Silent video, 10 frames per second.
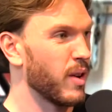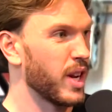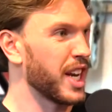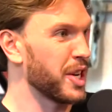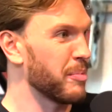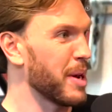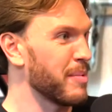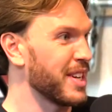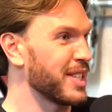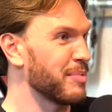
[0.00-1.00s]
Can you
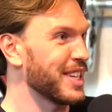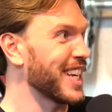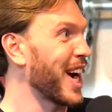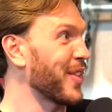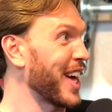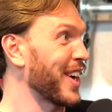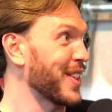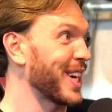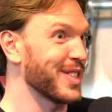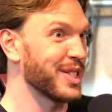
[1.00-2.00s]
maybe speak to how that
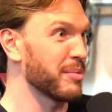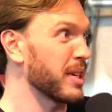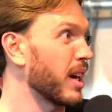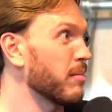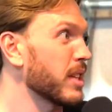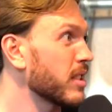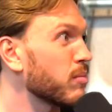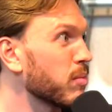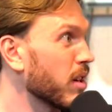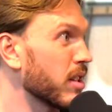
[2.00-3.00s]
allowed you to become like
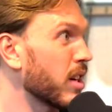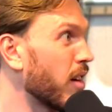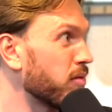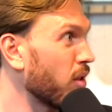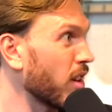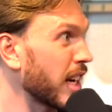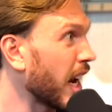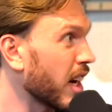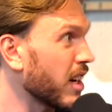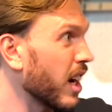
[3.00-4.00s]
one of the top four in
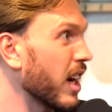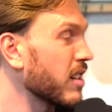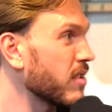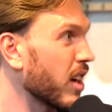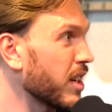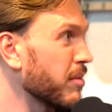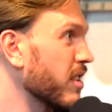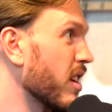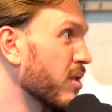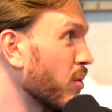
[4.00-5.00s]
Canada, arguably
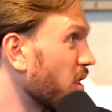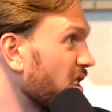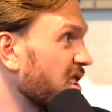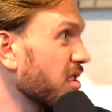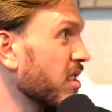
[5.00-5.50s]
around the world?